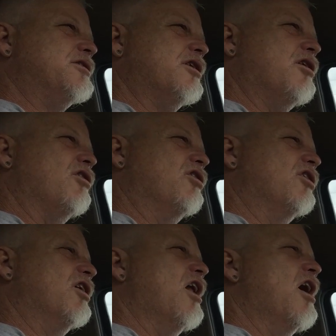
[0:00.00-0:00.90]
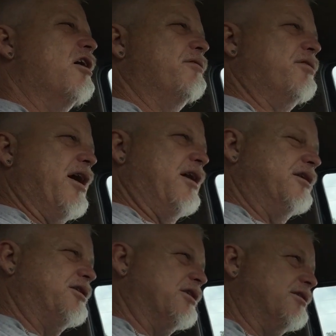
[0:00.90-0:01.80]
You're going to love that
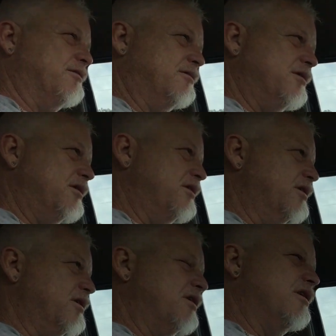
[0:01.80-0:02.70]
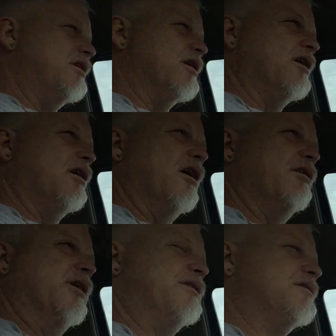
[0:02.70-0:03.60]
engine. You're going to
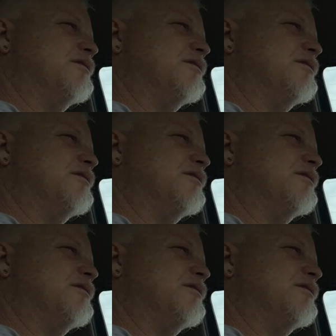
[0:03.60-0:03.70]
love it.